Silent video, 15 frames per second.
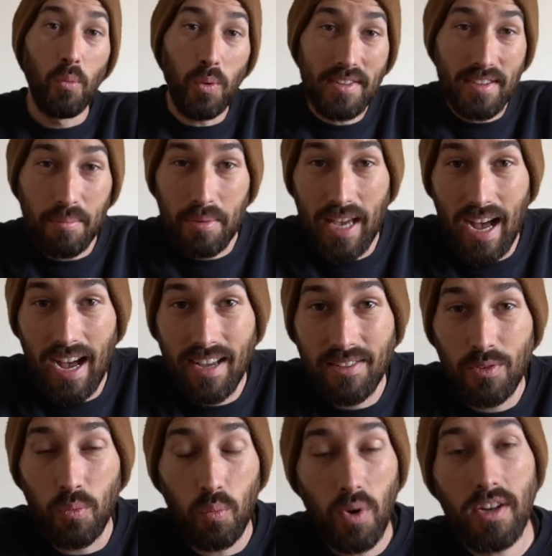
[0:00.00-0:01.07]
What's up
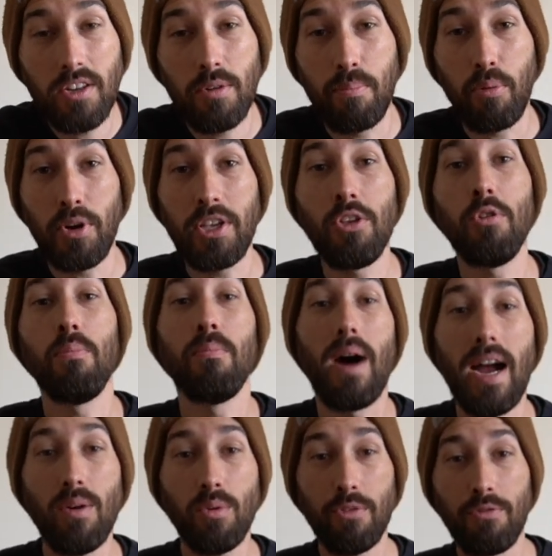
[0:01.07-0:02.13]
guys? Wanted to bring you
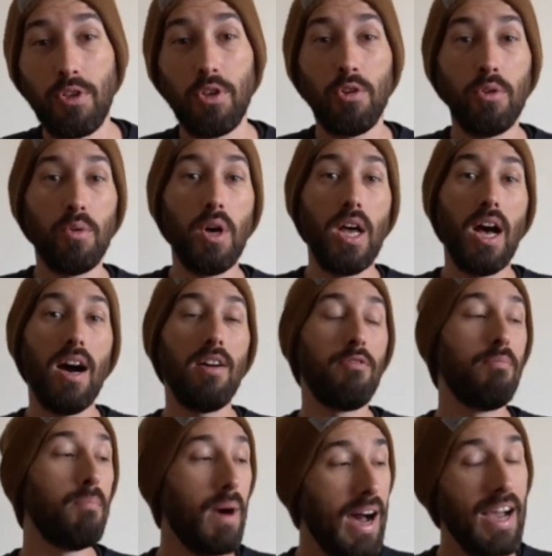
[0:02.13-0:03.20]
my review
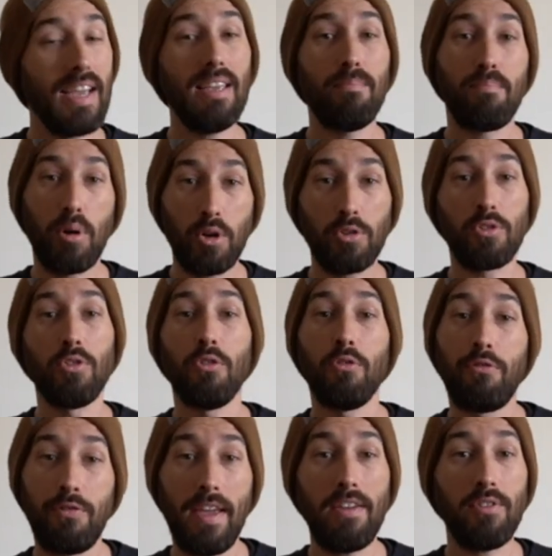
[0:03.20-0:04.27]
of my personal
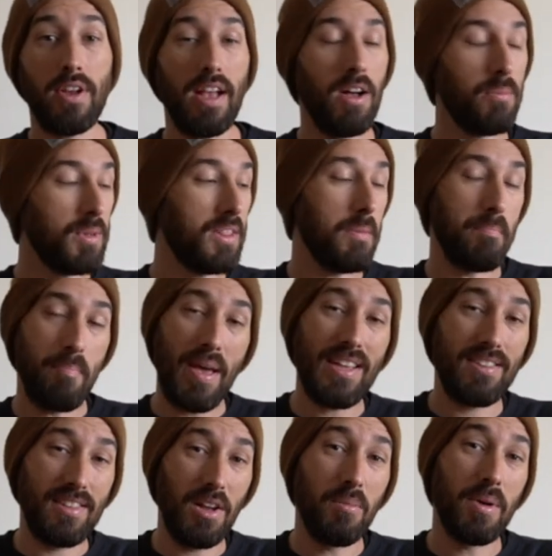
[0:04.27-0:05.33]
favorite helmet, the
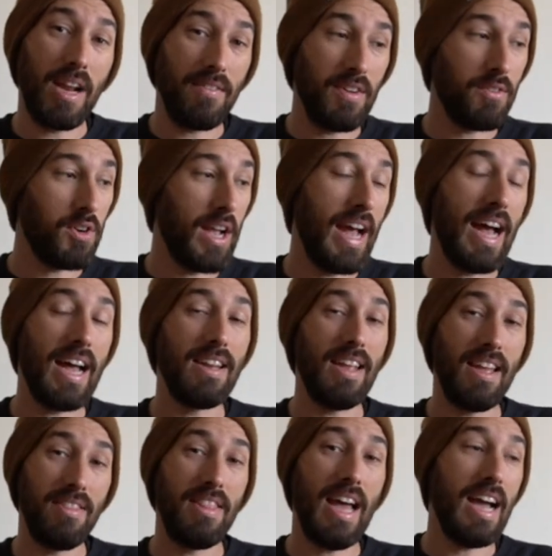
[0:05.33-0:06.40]
best helmet I've ever had,
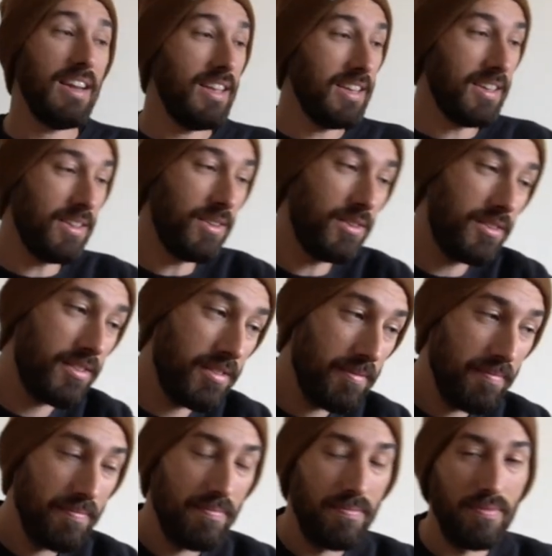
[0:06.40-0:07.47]
and that is
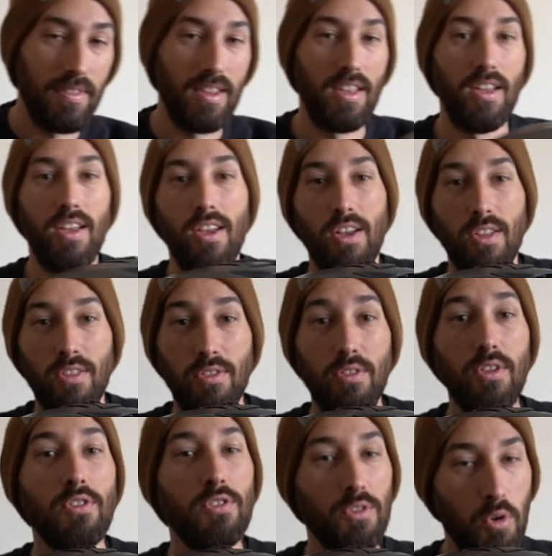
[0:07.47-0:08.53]

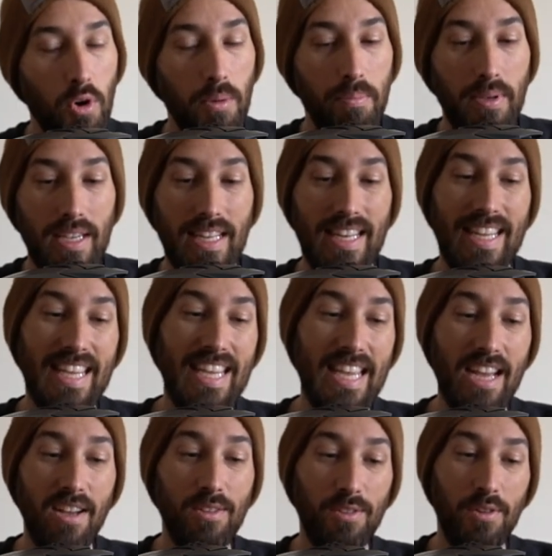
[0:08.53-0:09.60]
the Scorpion
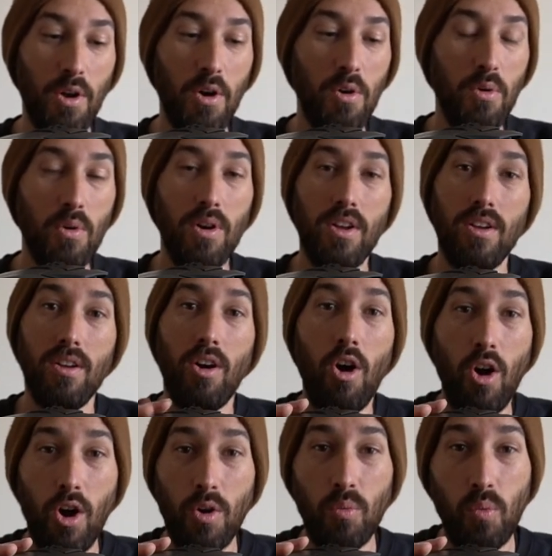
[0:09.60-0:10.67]
EXO
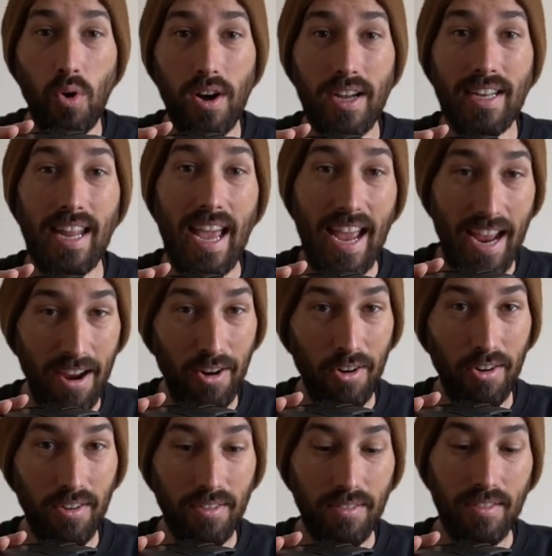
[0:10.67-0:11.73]
R1
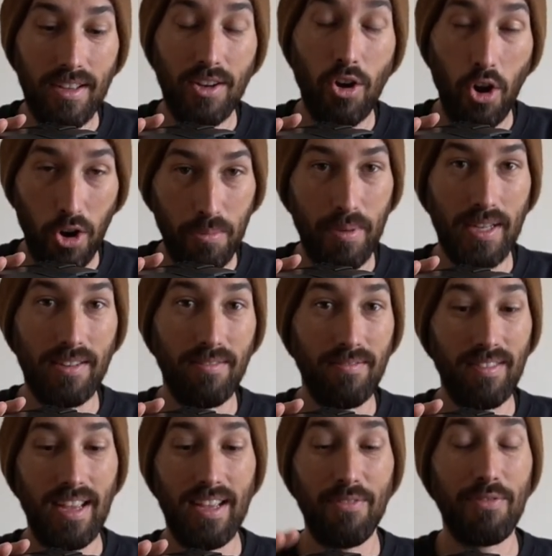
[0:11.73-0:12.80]
Air Carbon.
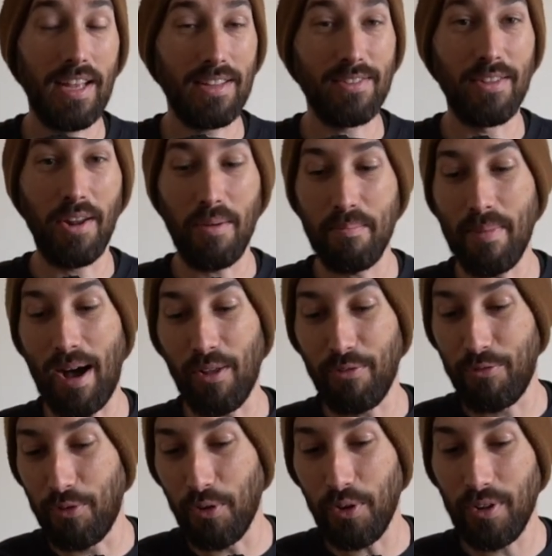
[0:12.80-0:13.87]
If that's not a
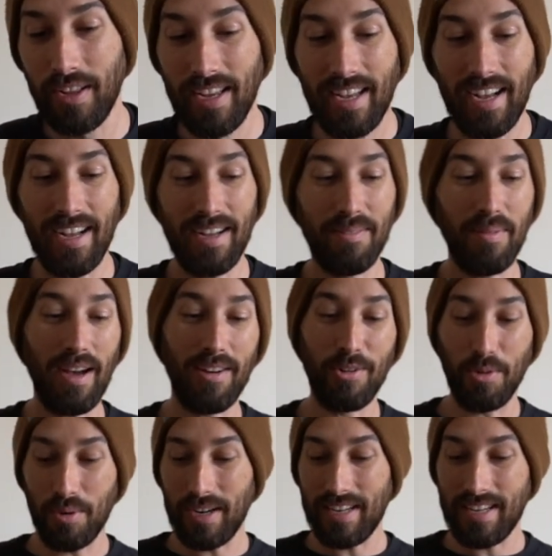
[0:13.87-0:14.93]
mouthful, um, I don't
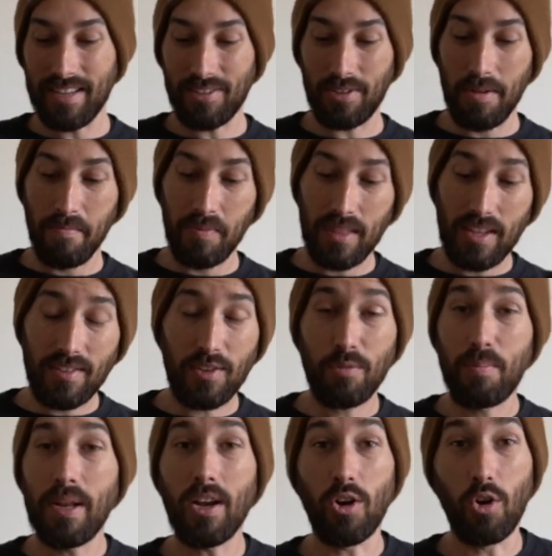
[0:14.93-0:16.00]
know what it is. This has
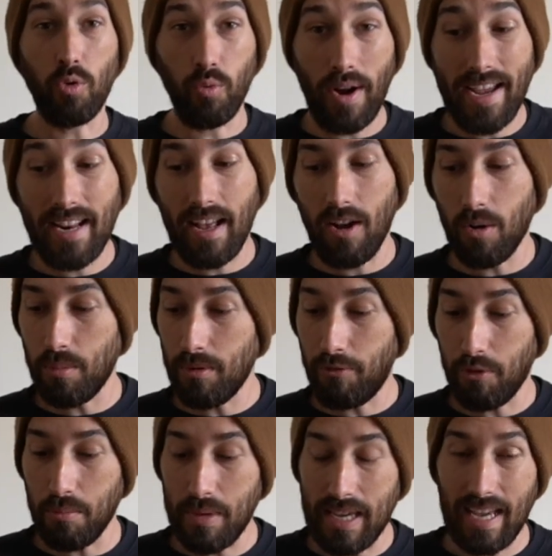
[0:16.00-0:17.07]
been a great helmet
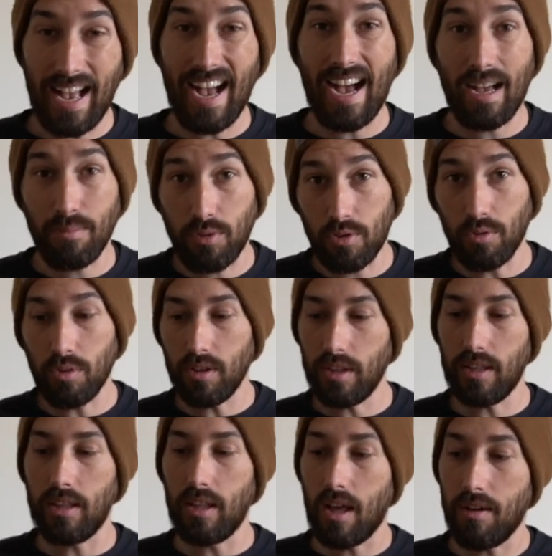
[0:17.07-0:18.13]
for me.
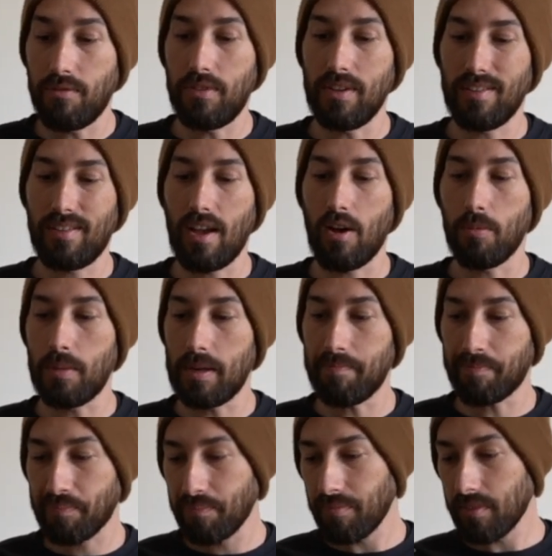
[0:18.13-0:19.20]
Absolutely love this
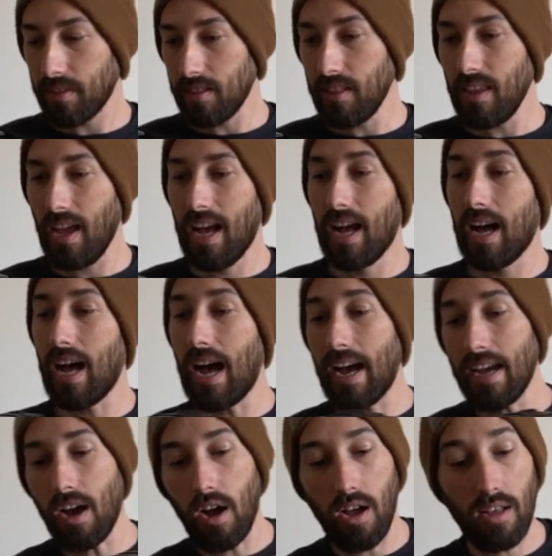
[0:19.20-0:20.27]
helmet. Uh,
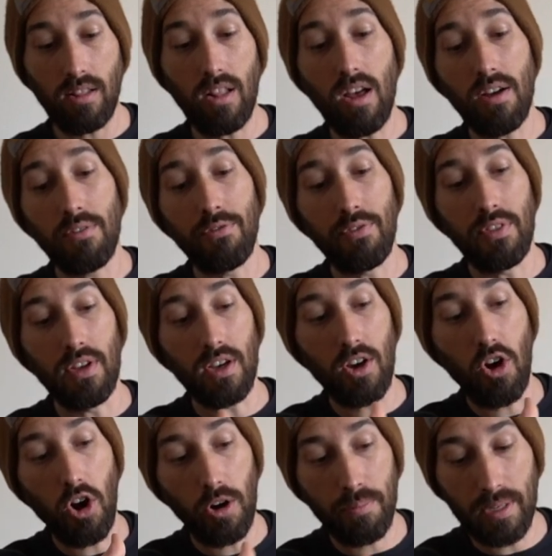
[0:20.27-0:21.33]
I love the
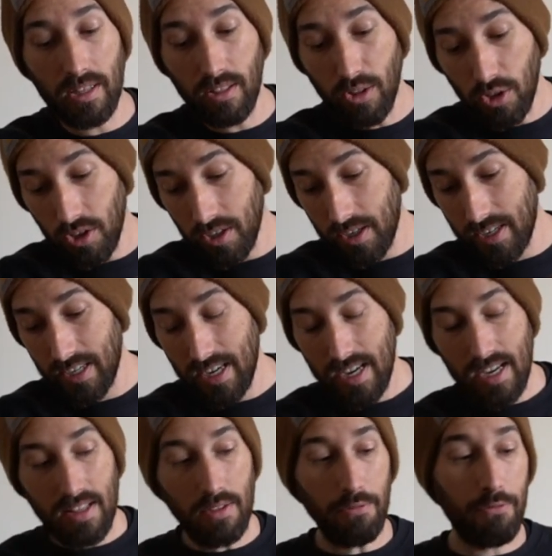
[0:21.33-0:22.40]
carbon look,
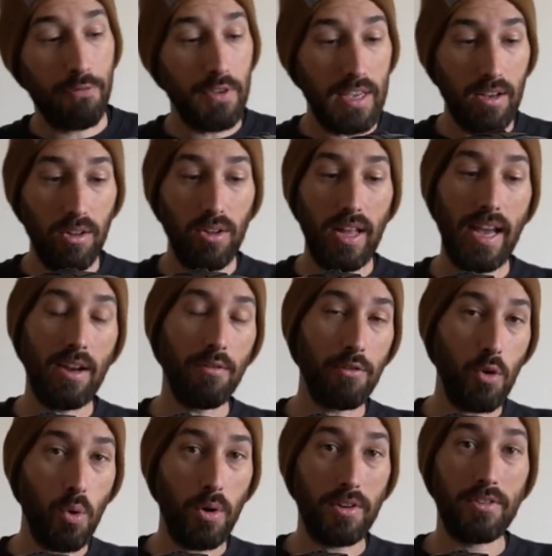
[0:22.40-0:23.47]
the feel, and of
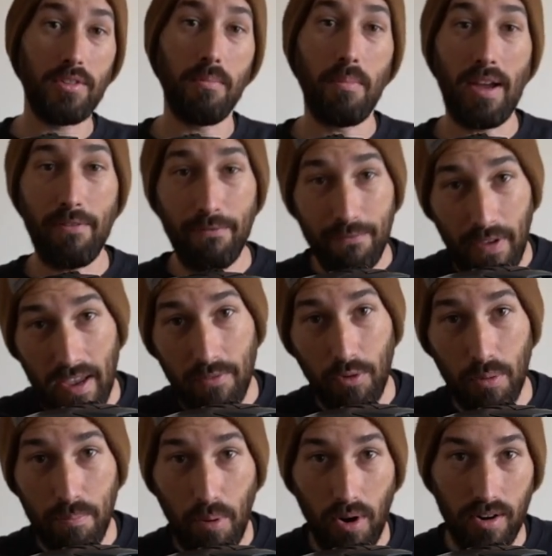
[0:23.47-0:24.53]
course, my
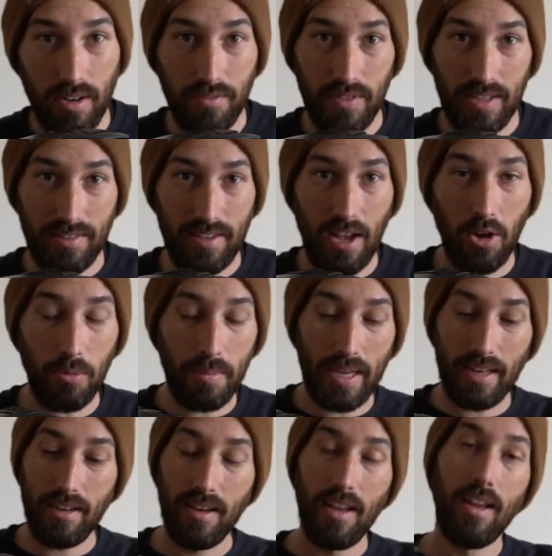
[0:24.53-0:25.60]
favorite part of this
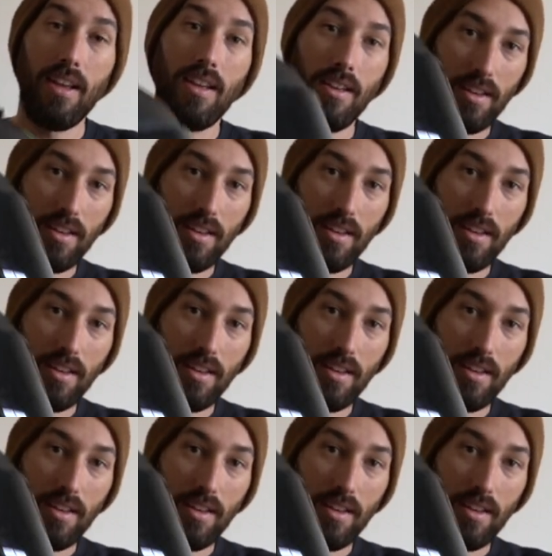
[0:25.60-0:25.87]
helmet,